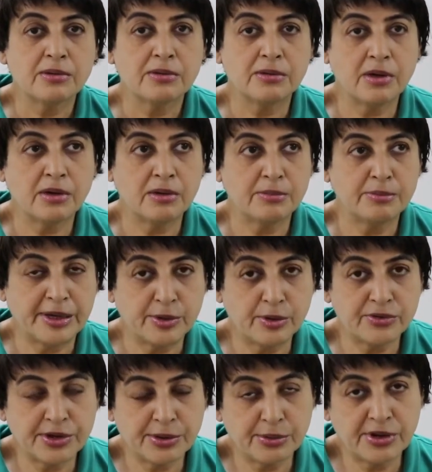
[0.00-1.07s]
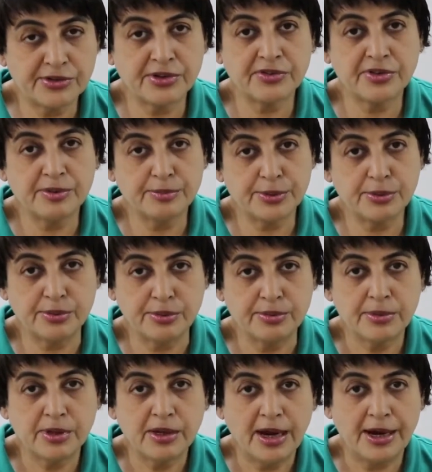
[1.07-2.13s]
the microcirculation is improved
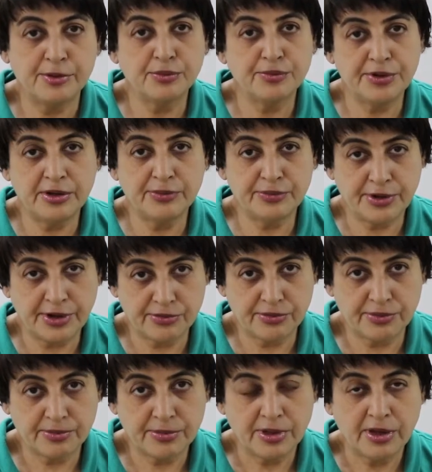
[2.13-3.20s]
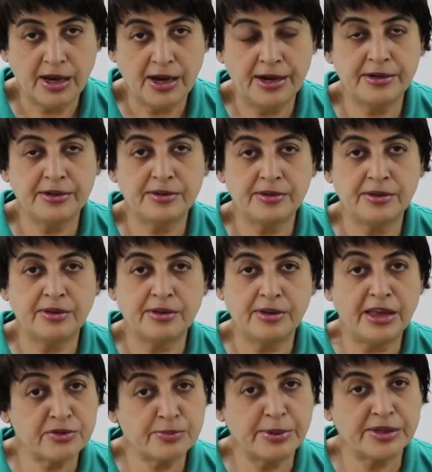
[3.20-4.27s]
and you feel fresh. And
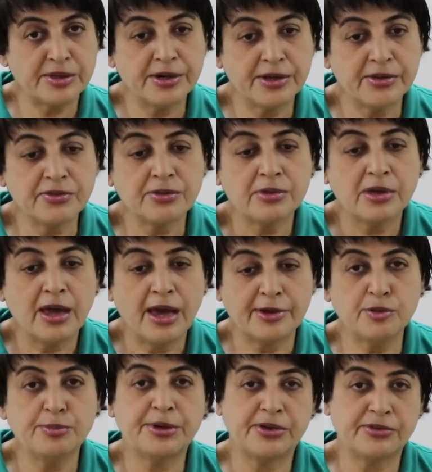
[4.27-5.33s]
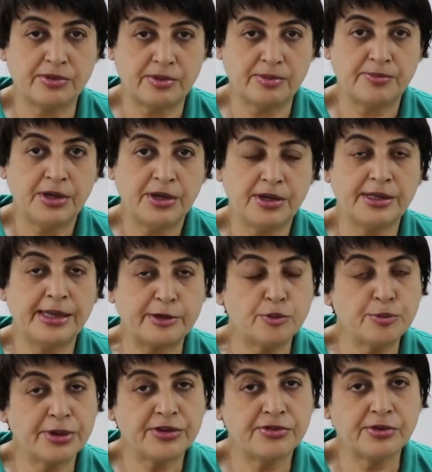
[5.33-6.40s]
next method is acupressure. In
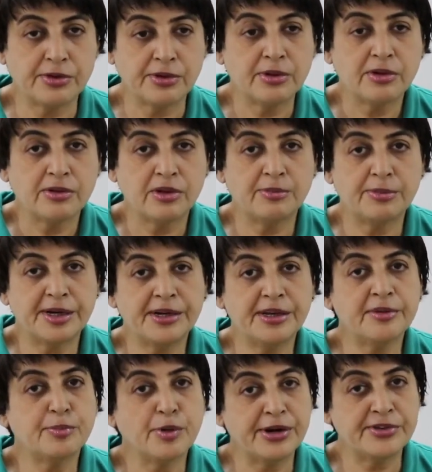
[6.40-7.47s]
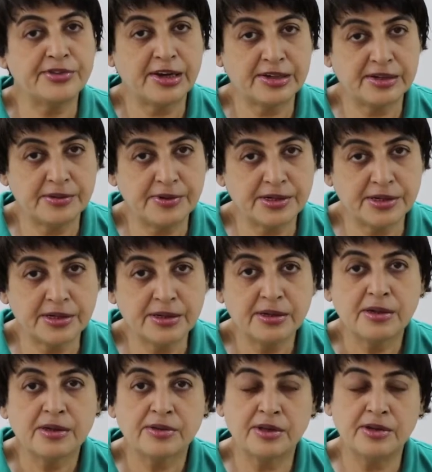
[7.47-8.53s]
acupressure, the meridian points are activated,
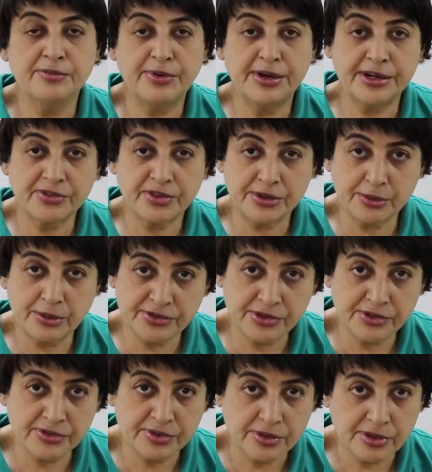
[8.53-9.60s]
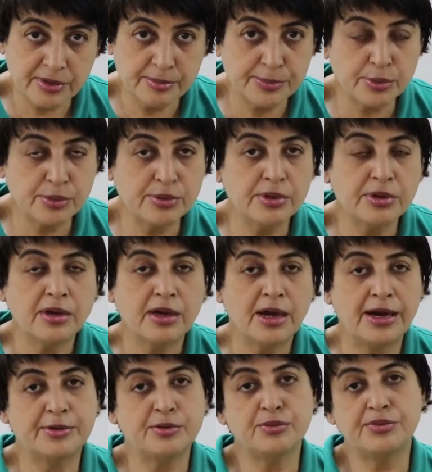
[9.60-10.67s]
the lymphatic circulation is improved
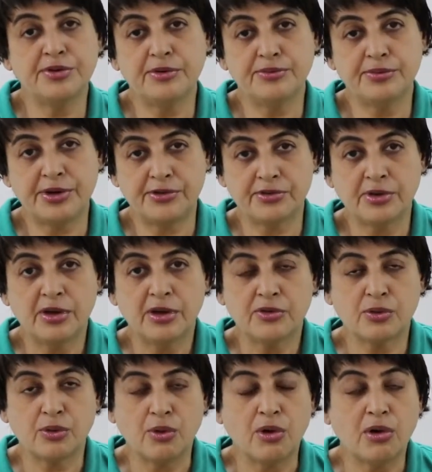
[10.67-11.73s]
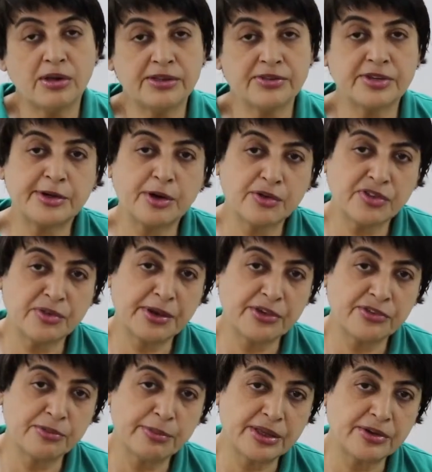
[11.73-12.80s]
and you feel fresh. So all these
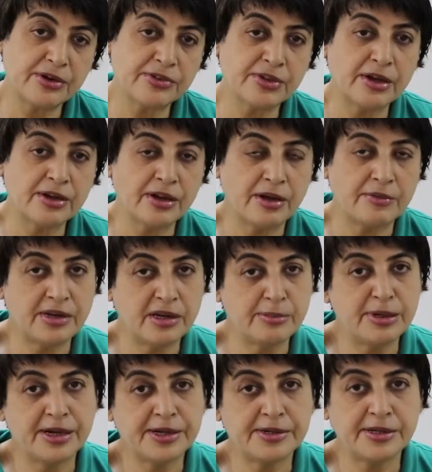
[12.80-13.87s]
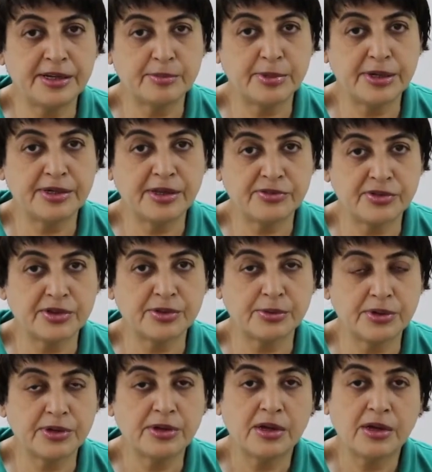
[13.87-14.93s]
detoxification methods are available at Nirmayee Nature
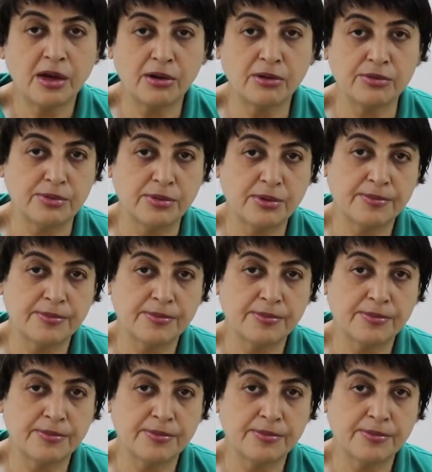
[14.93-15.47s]
Cure, Aundh.